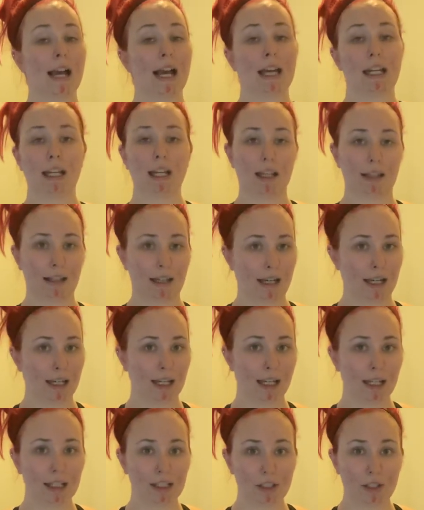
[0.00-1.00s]
any of that,
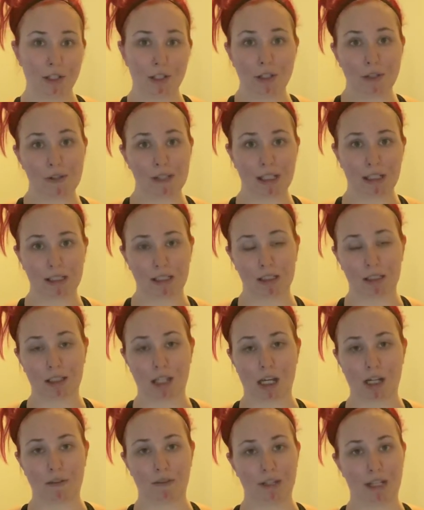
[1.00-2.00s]
and you use it in a
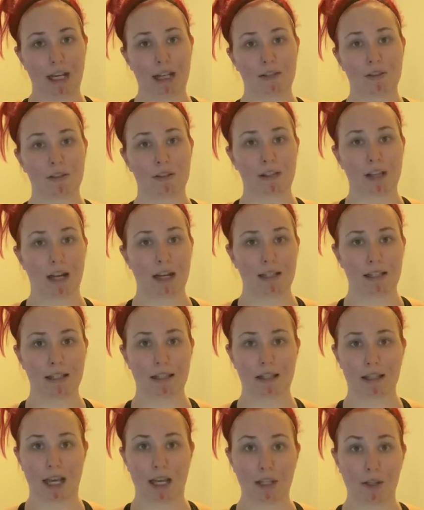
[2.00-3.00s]
lot of the exercises
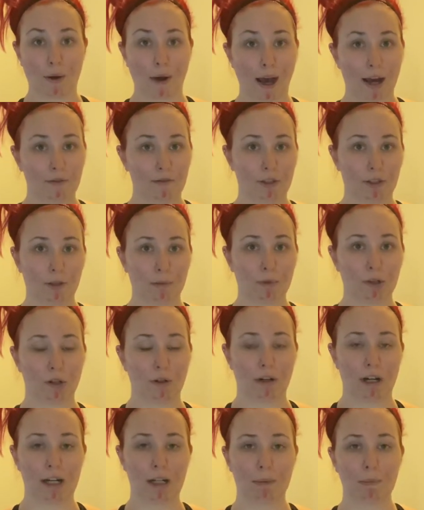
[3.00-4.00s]
that you have in your
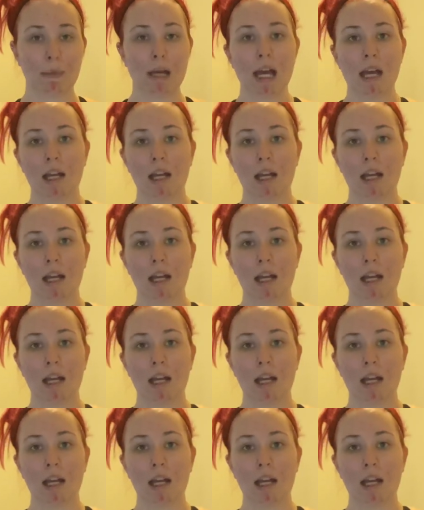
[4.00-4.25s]
program.